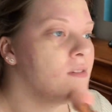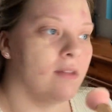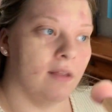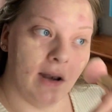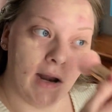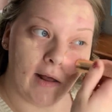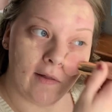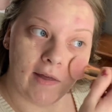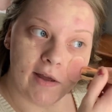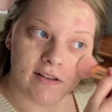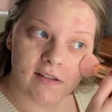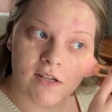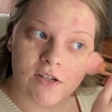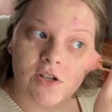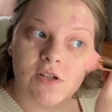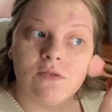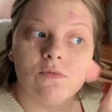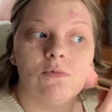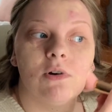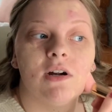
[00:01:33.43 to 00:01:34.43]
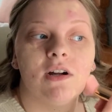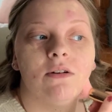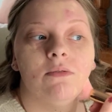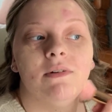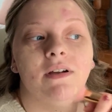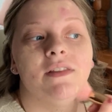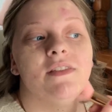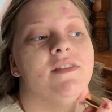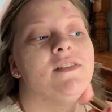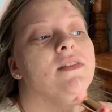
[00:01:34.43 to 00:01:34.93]
And I like to just work
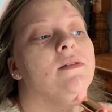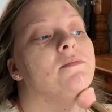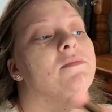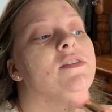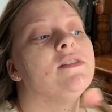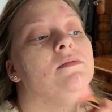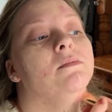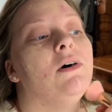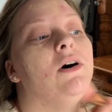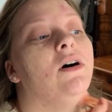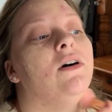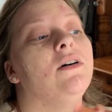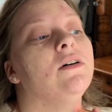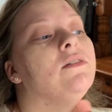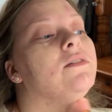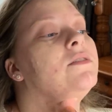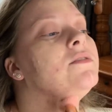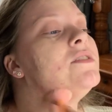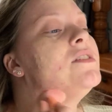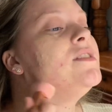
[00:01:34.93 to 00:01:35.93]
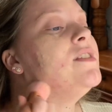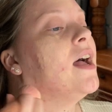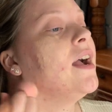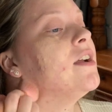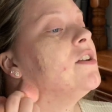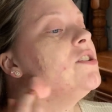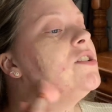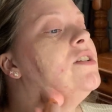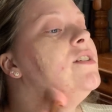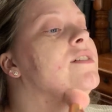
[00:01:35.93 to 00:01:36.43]
with some small
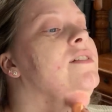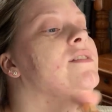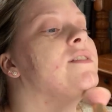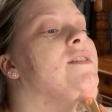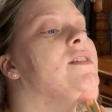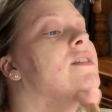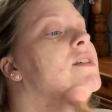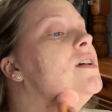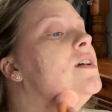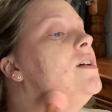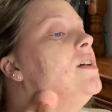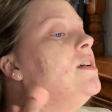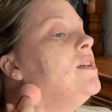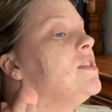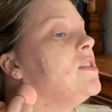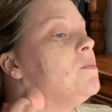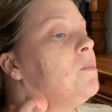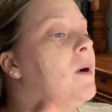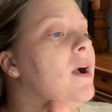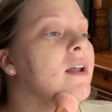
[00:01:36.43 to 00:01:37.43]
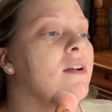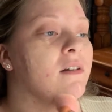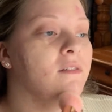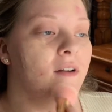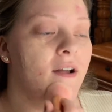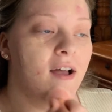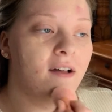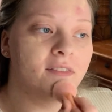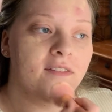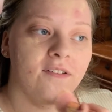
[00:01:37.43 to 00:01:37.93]
sections spread
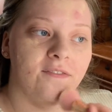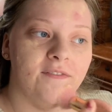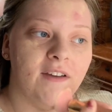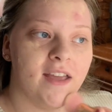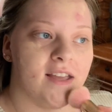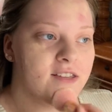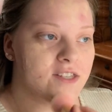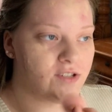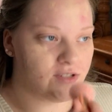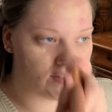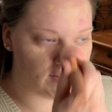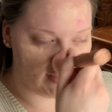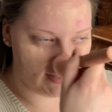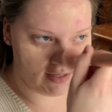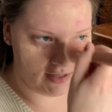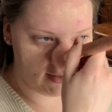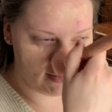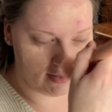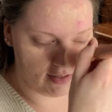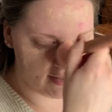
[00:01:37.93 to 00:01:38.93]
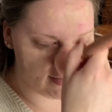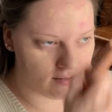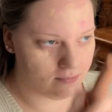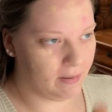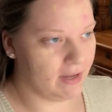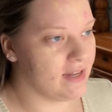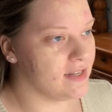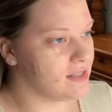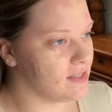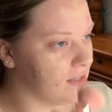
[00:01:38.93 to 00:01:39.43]
around the face just to get a nice
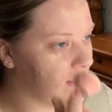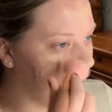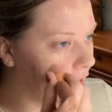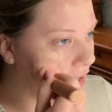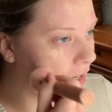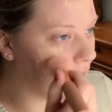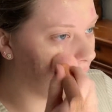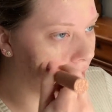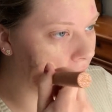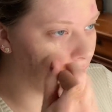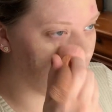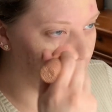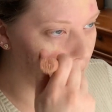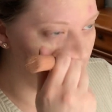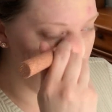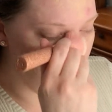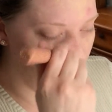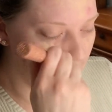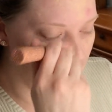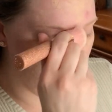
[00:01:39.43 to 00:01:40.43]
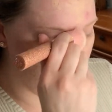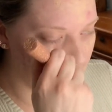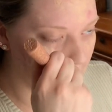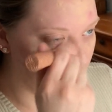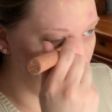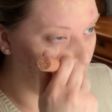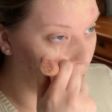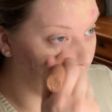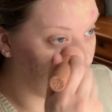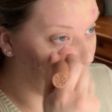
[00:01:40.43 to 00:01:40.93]
base layer, and
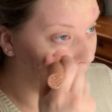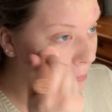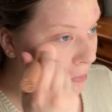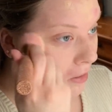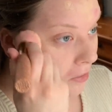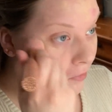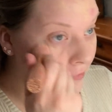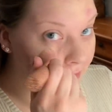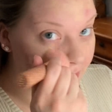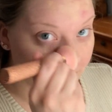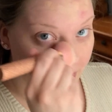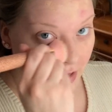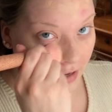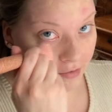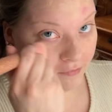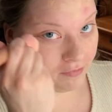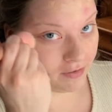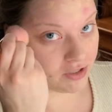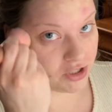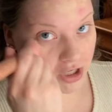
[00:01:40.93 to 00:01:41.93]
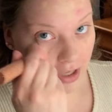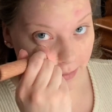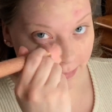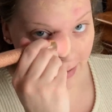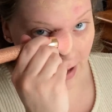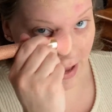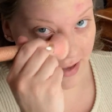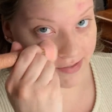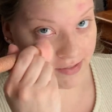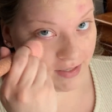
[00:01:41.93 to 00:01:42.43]
then I'll build the coverage up
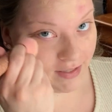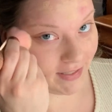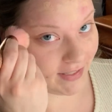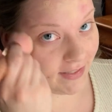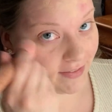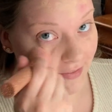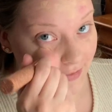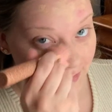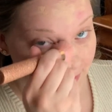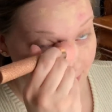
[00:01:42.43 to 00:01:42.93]
as I need to.